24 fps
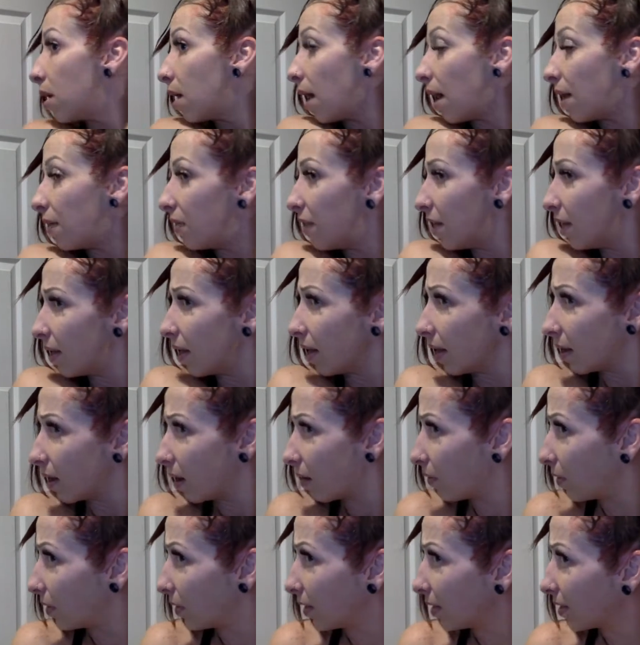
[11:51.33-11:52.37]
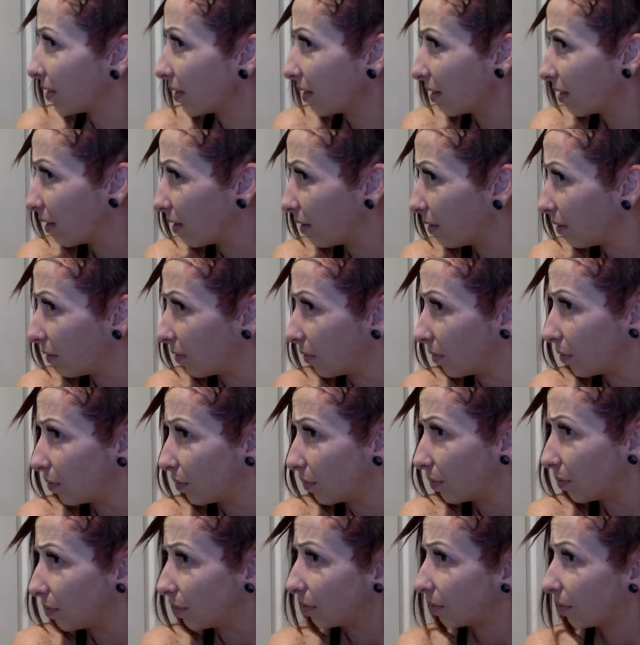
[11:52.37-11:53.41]
I think I covered this enough.
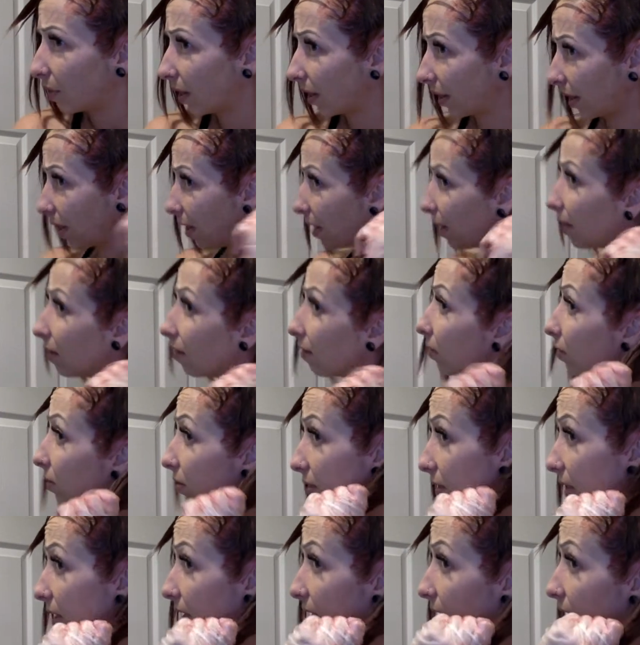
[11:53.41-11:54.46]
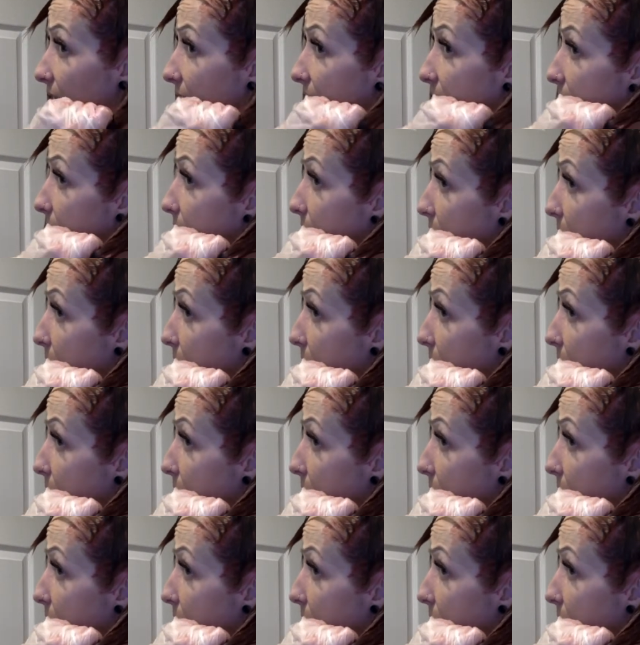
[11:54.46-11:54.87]
I can't see it.